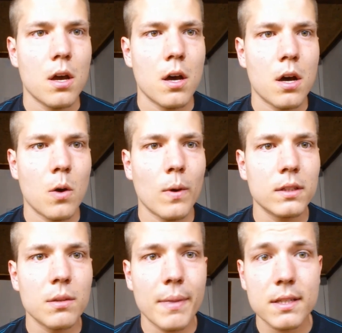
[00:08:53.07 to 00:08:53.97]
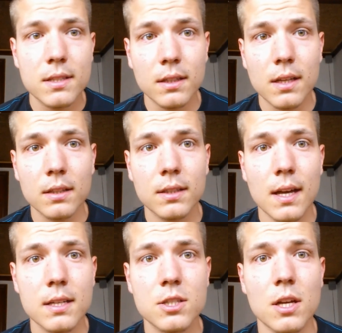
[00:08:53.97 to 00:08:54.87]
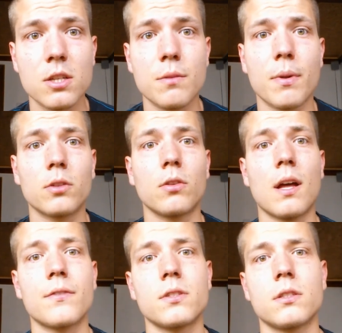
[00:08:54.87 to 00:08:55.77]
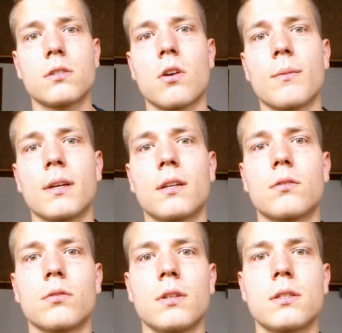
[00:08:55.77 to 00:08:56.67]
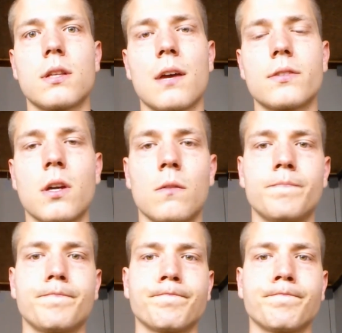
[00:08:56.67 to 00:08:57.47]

What's the best thing that has changed about your life since coming to this lifestyle?